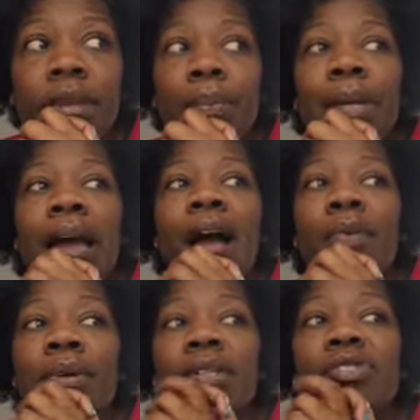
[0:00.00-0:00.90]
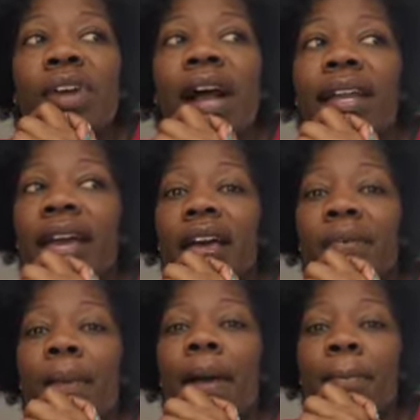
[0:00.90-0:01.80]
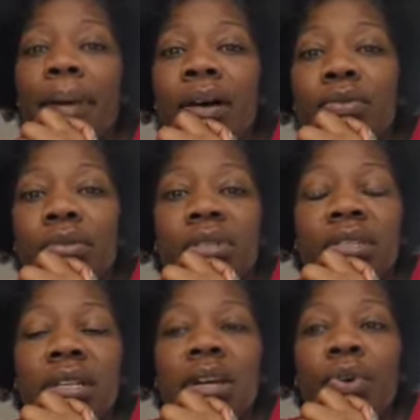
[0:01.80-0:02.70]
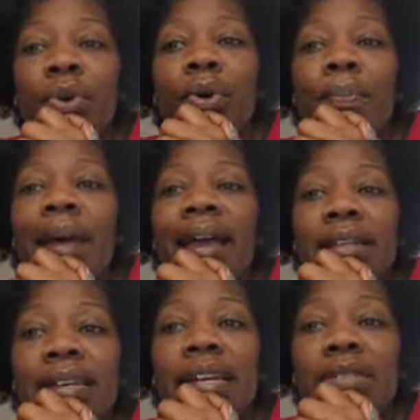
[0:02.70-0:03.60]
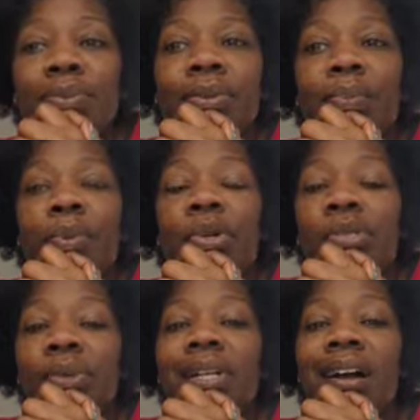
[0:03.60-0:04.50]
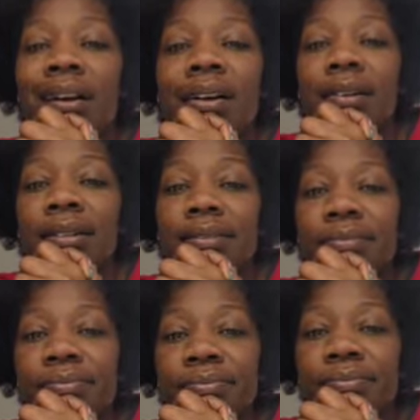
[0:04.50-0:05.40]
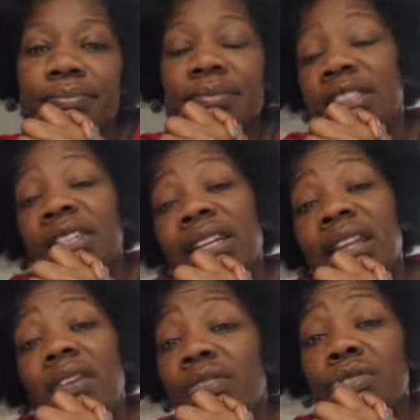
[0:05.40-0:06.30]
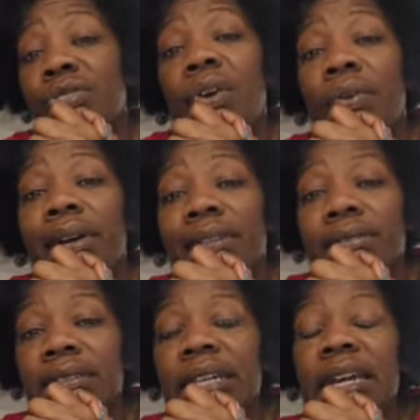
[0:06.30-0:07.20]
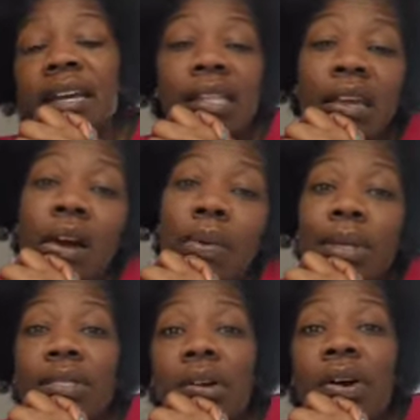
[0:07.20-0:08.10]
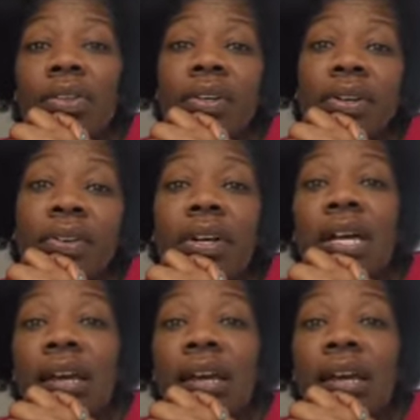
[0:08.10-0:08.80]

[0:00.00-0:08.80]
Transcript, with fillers: But I would try to have my bouts or bad days when the boys were gone. So they never saw it. They always saw the